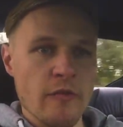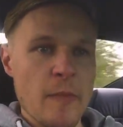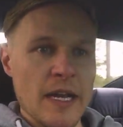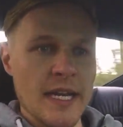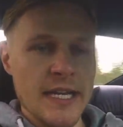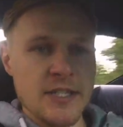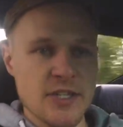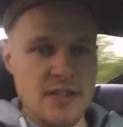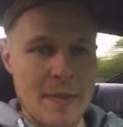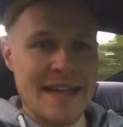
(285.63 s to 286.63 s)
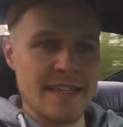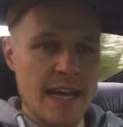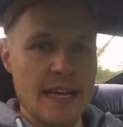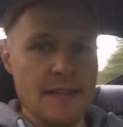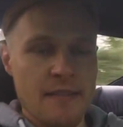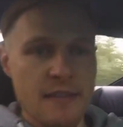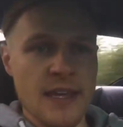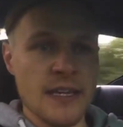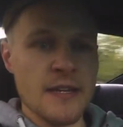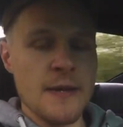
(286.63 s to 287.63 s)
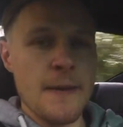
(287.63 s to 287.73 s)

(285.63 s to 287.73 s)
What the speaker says: lot of money just to maintain the thing,